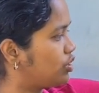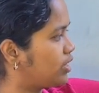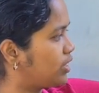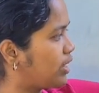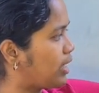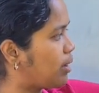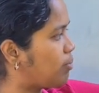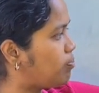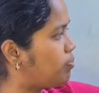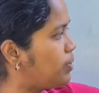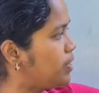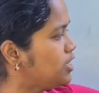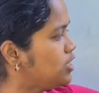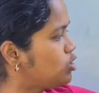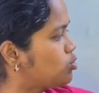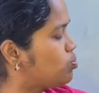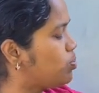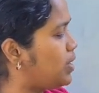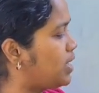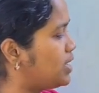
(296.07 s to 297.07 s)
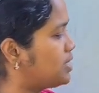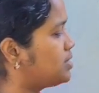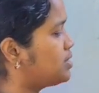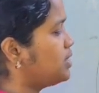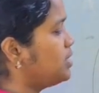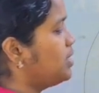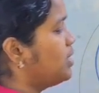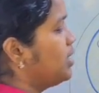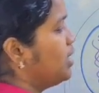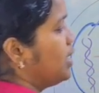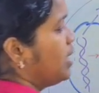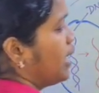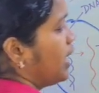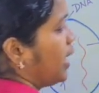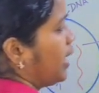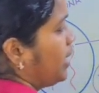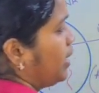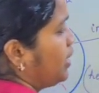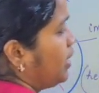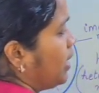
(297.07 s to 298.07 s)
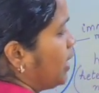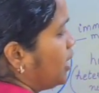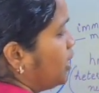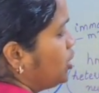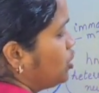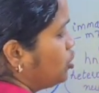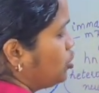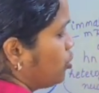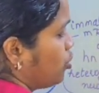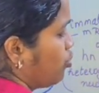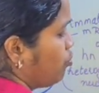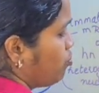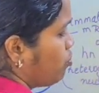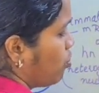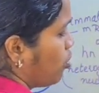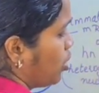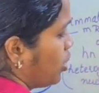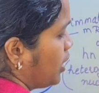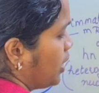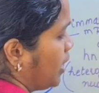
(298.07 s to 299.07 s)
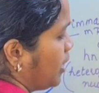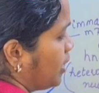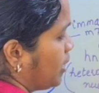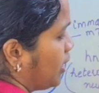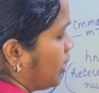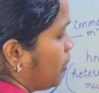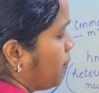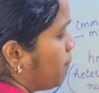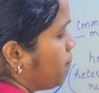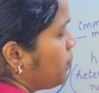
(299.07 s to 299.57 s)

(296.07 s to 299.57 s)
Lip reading: capping, splicing and addition of polyA tail.